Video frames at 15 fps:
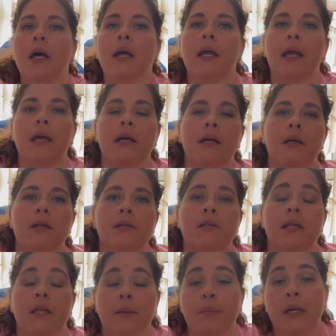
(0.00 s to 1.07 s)
is
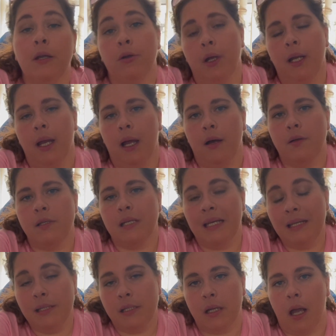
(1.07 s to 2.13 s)
that the big greenhouse
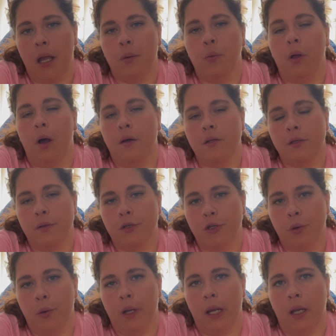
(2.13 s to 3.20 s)
inside will also
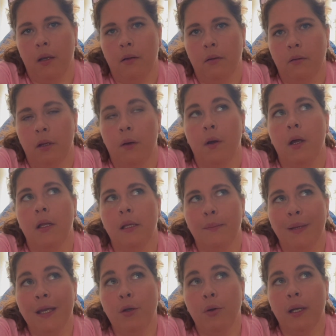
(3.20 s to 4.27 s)
join, no, the
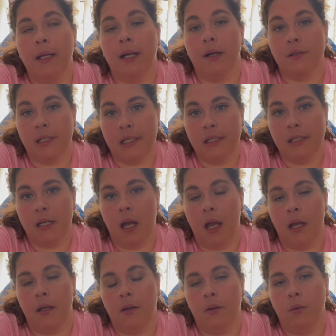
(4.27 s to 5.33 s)
big greenhouse
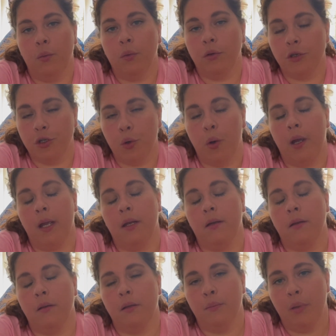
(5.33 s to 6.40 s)
inside will join
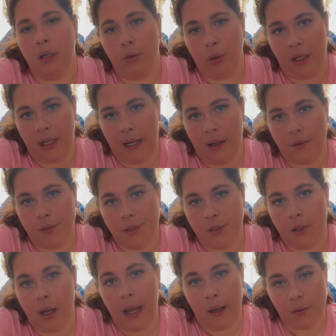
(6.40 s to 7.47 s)
the big greenhouse
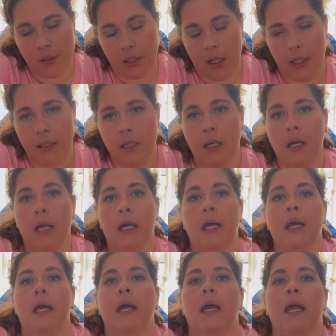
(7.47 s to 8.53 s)
outside.
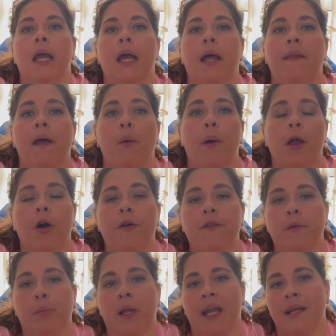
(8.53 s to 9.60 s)
And that way all of
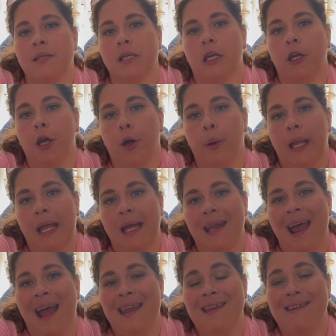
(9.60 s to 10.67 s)
the plants can go in
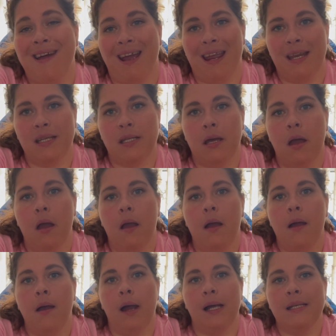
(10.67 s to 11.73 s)
at night.
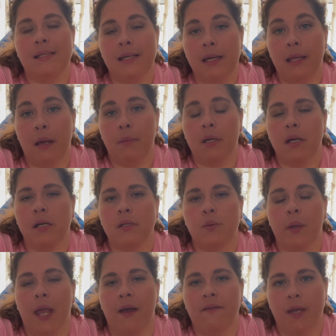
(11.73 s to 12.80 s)
I say that because
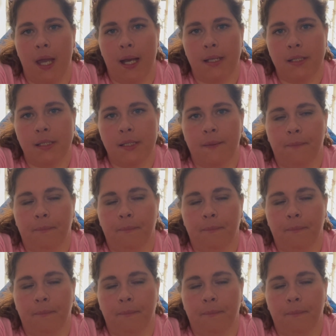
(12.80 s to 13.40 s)
we have cats.